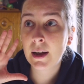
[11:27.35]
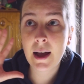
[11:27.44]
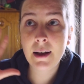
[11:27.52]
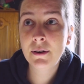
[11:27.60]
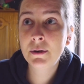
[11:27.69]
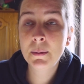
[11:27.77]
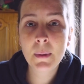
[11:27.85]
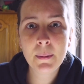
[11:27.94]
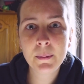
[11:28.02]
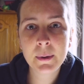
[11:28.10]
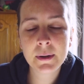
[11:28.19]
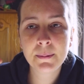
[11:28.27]
Have I
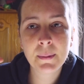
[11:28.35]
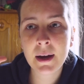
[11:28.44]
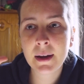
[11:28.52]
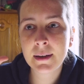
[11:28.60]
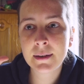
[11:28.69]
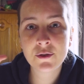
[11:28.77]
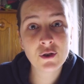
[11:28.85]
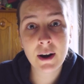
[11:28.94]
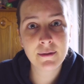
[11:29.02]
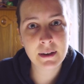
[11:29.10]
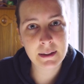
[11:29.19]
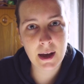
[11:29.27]
remembered my
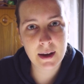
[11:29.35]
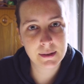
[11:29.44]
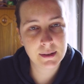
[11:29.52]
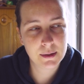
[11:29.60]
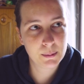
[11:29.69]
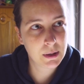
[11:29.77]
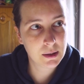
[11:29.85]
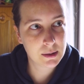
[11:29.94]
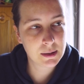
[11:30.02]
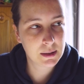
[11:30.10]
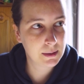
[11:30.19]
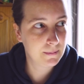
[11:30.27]
driving license?
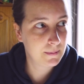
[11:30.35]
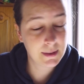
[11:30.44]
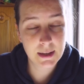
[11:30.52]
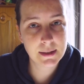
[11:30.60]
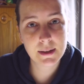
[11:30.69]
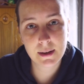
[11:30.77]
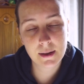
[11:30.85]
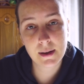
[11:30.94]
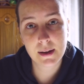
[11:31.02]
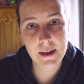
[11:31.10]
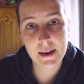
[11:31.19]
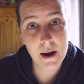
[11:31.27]
Because that's a
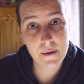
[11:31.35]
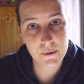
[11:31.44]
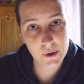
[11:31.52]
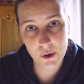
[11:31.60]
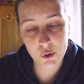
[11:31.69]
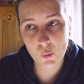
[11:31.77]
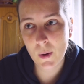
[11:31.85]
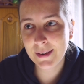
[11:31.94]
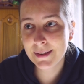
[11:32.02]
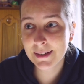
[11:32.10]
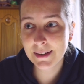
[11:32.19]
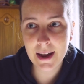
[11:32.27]
thing that I forgot
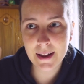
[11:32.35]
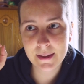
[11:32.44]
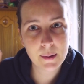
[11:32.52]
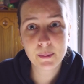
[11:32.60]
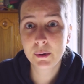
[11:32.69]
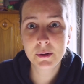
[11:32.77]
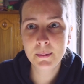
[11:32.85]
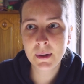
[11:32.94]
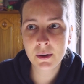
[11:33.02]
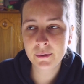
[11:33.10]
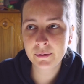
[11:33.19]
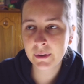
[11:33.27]
once and they pulled
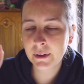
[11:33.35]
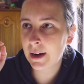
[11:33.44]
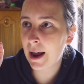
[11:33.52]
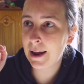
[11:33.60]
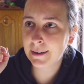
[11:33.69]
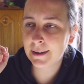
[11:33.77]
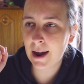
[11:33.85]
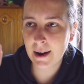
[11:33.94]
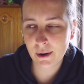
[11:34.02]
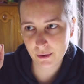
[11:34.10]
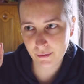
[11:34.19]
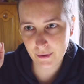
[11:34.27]
me over and I
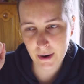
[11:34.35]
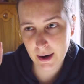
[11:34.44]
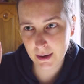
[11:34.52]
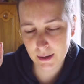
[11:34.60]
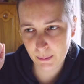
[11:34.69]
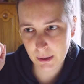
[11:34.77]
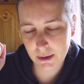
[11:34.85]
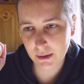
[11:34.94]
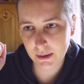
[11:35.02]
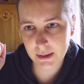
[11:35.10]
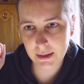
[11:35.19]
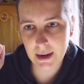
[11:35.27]
got fined
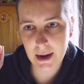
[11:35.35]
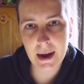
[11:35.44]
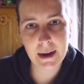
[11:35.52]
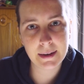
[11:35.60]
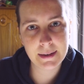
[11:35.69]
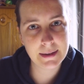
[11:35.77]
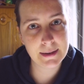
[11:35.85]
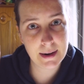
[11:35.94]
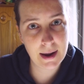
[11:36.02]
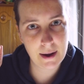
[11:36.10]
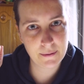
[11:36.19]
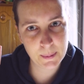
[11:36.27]
because I
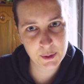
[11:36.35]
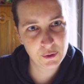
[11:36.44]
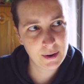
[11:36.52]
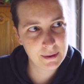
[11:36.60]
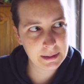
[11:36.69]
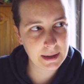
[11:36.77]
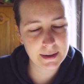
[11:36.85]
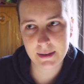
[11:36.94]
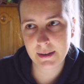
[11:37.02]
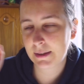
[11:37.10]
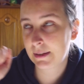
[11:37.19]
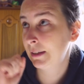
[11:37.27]
didn't have my driving
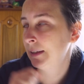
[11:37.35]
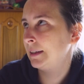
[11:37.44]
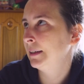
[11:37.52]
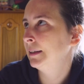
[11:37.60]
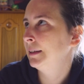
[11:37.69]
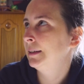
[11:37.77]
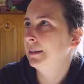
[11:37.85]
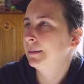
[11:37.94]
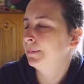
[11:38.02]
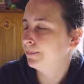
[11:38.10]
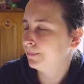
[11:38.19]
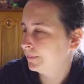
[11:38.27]
license.
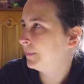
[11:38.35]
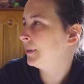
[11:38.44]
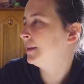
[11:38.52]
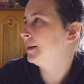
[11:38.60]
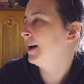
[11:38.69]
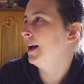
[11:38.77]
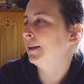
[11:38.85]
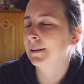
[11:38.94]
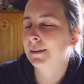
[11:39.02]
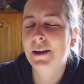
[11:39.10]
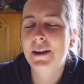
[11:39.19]
The hell.